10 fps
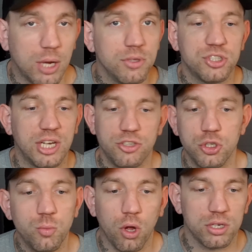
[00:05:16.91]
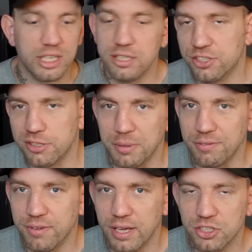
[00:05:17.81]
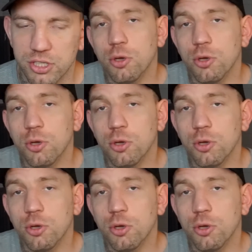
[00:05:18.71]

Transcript: I will send you what needs to be fixed.